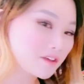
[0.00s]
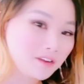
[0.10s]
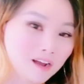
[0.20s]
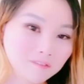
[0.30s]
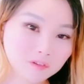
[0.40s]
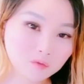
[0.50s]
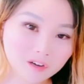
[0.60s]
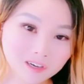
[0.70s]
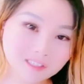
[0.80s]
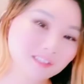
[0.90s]
then
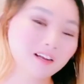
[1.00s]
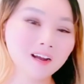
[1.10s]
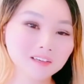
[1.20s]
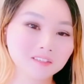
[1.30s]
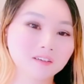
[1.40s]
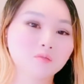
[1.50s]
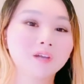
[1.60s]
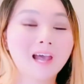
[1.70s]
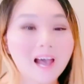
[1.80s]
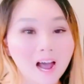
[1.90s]
afterwards
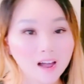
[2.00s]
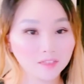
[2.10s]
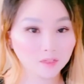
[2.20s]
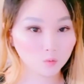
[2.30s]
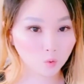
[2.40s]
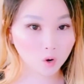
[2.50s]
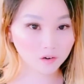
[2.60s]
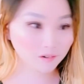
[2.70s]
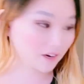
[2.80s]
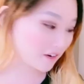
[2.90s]
we add the
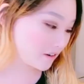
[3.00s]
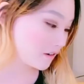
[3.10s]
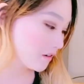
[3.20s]
water in.